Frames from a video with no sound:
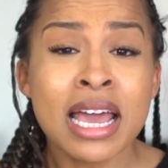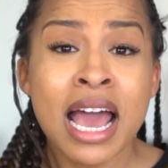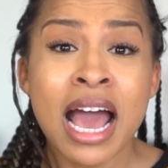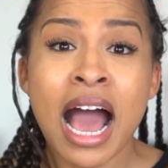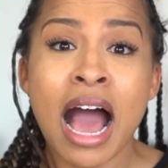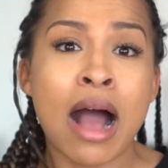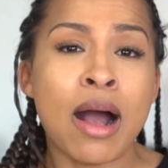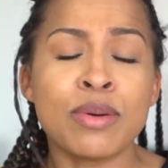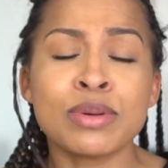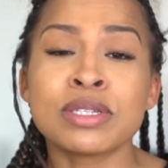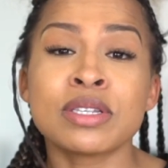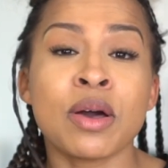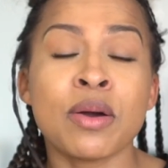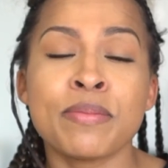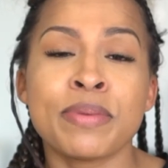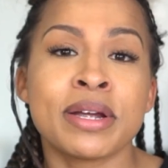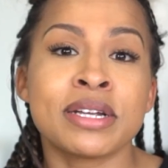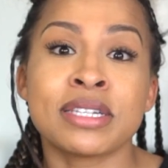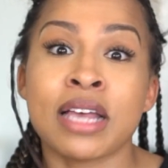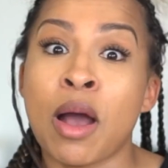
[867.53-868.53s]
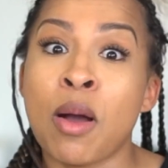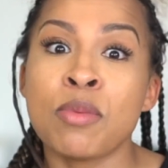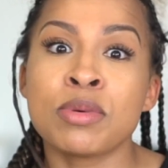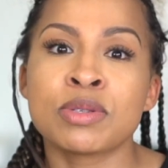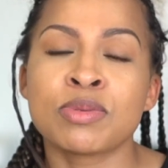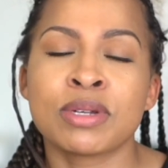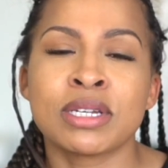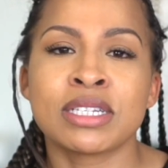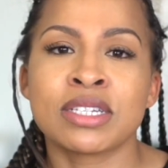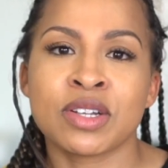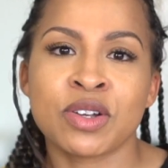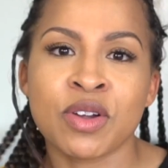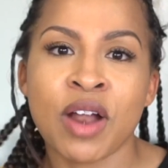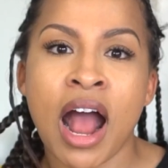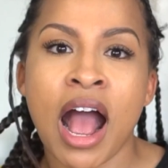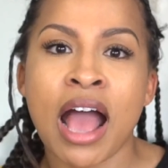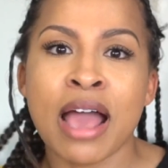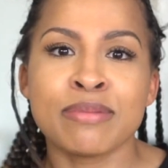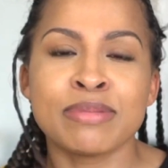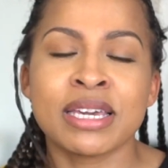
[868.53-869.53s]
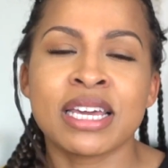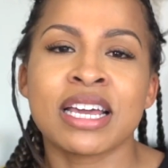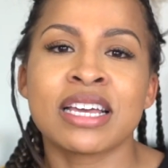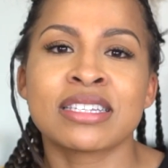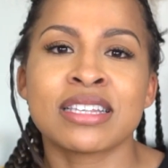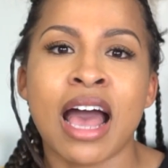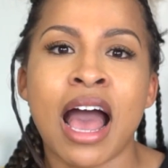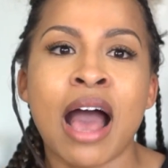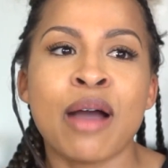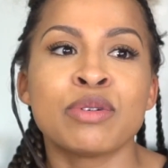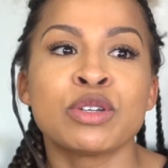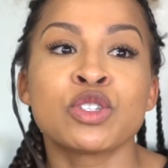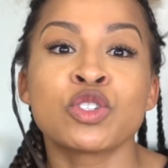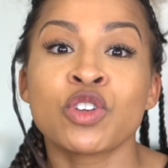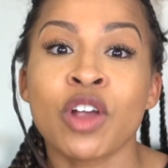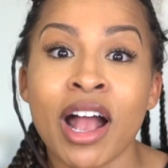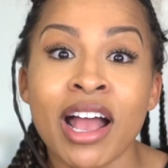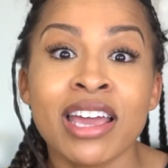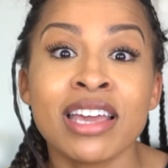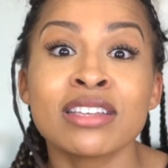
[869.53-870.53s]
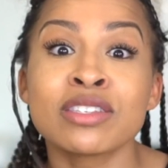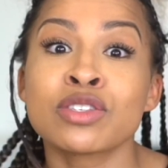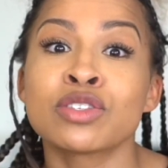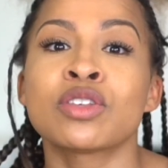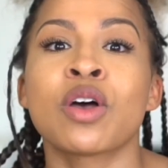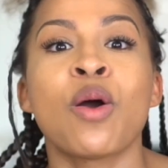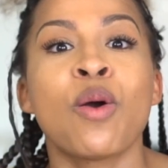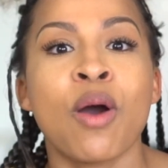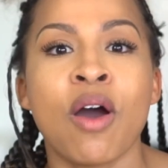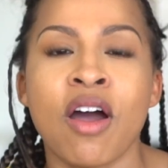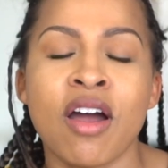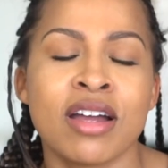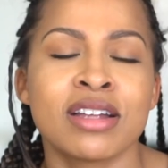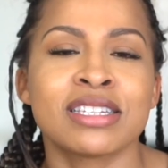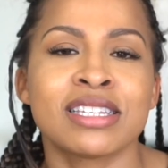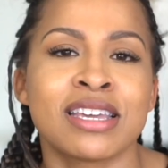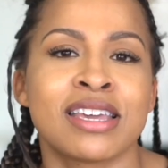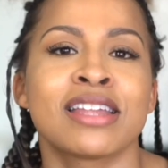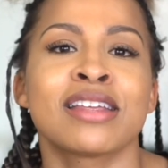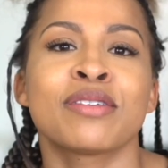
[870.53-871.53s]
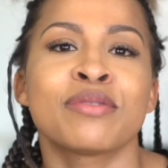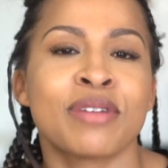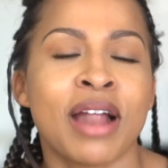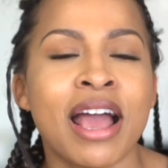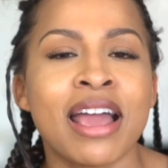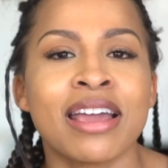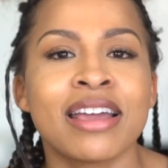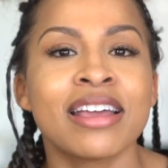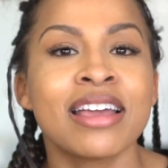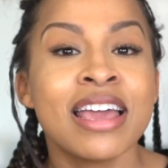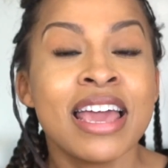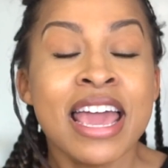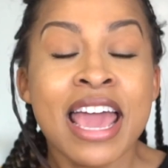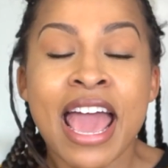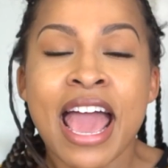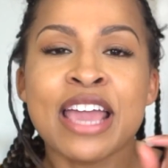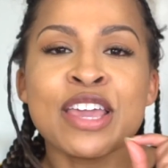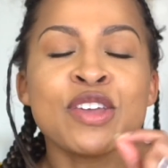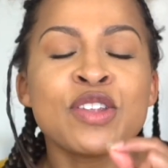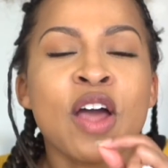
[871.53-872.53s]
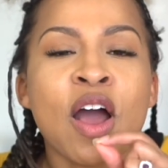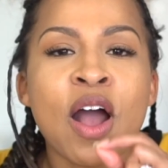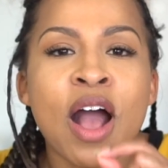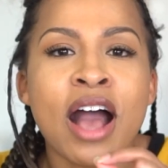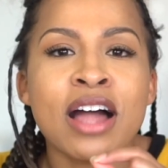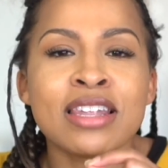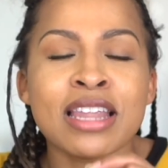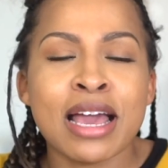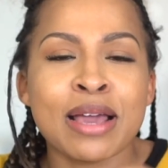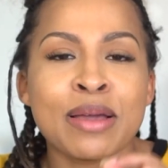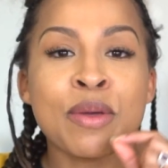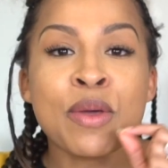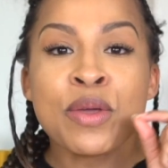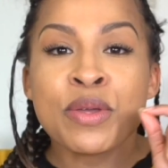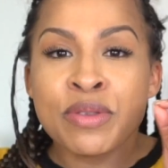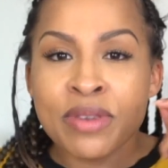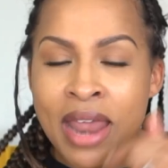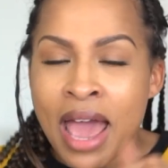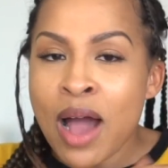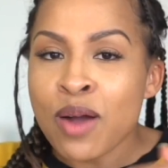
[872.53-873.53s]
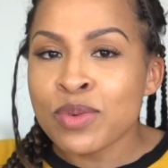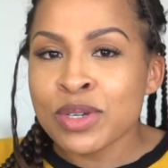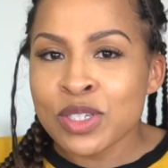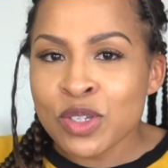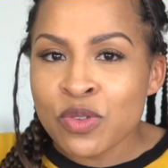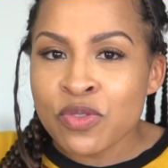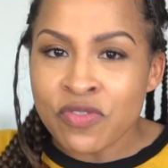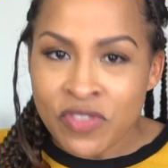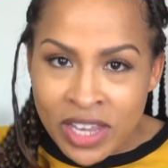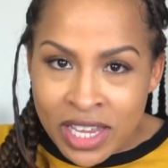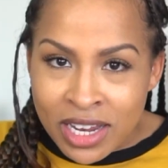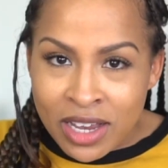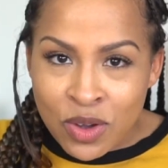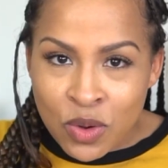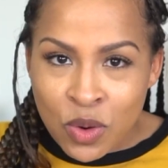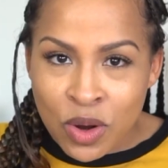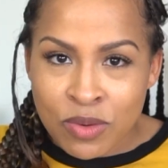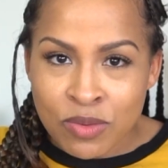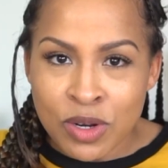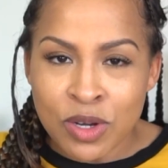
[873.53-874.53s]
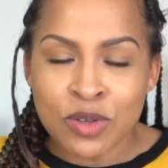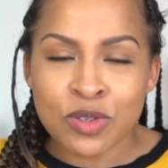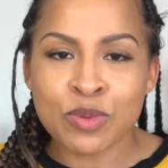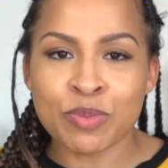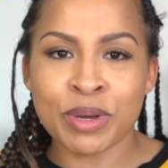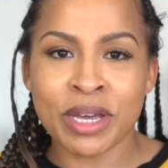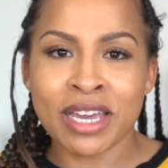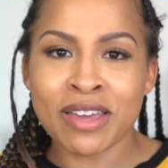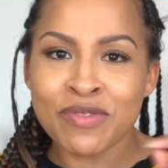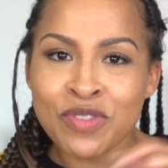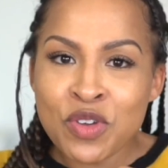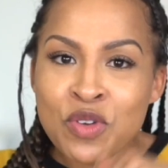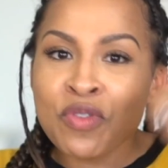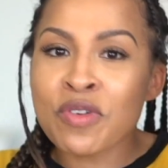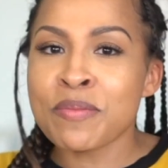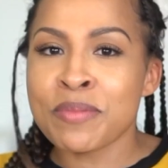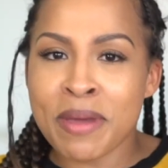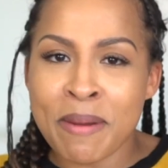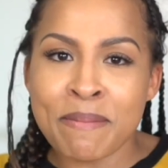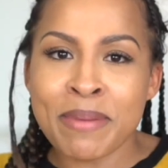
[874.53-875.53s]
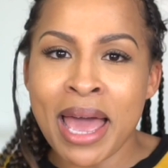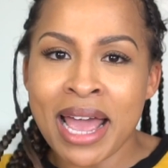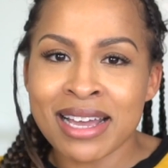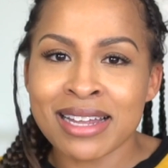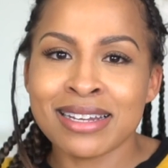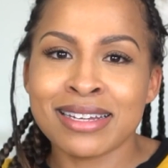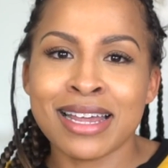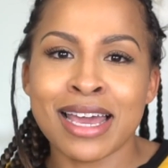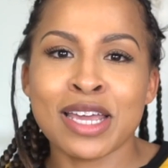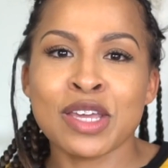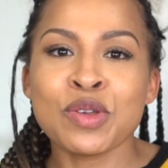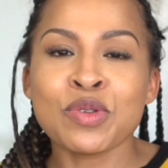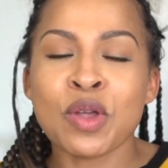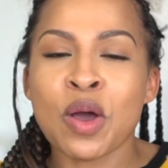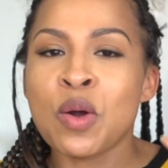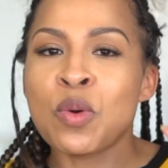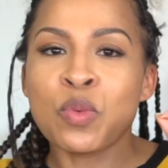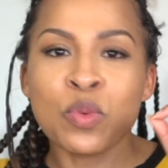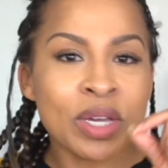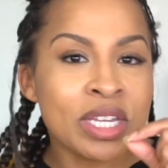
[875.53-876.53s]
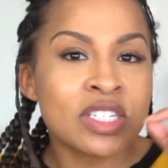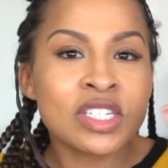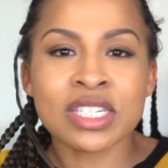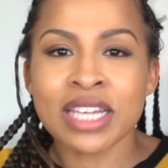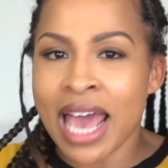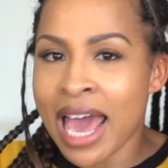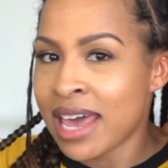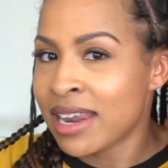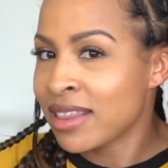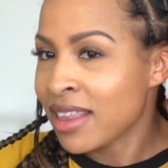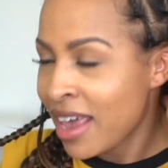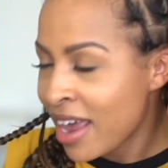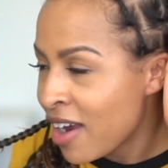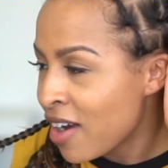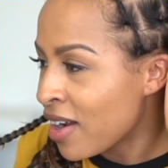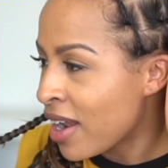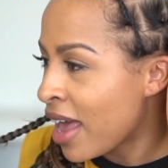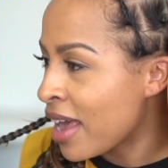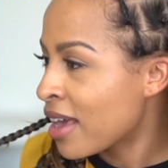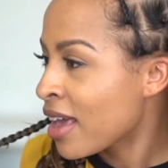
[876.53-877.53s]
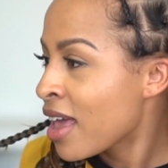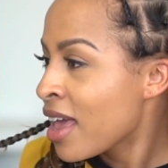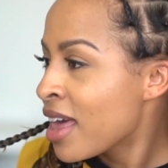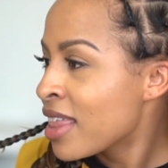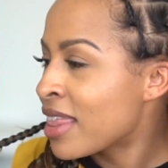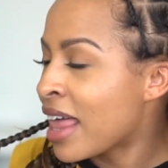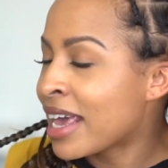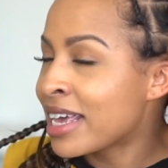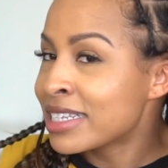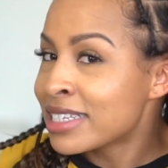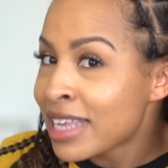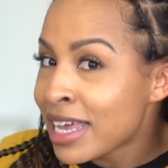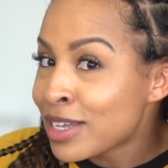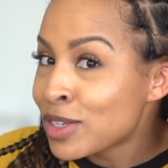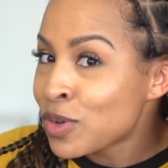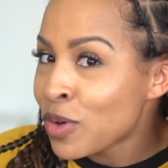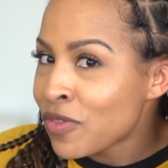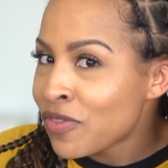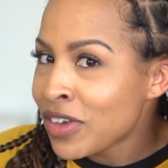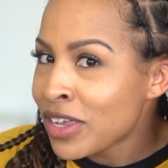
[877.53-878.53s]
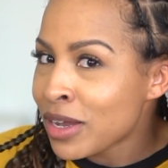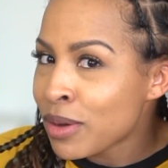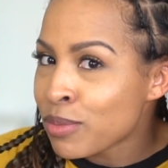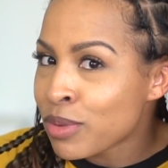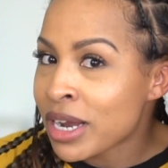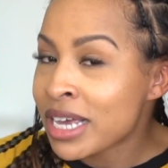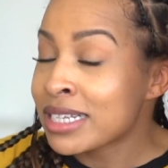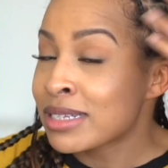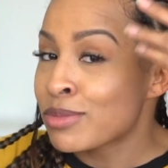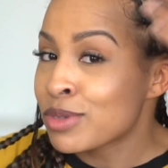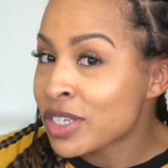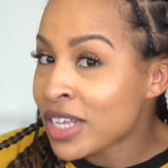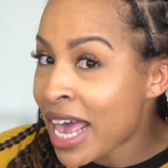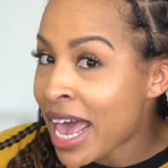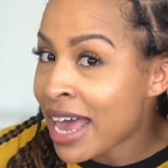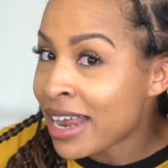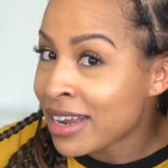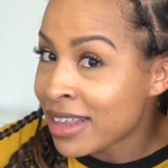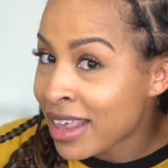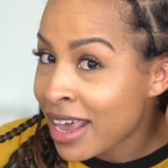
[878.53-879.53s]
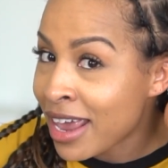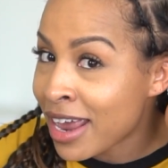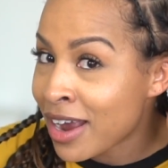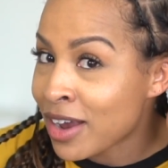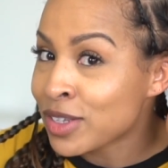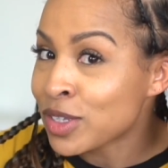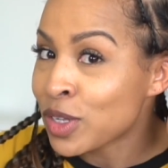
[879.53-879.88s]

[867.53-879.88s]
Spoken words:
I almost wanted to cry because I was trying so hard to get it right. And you know how like now we do feed-in cornrows, but if you from back in the day, you know, we just added the hair. Like instead of doing feed-in braids, I'm just adding to the hair and so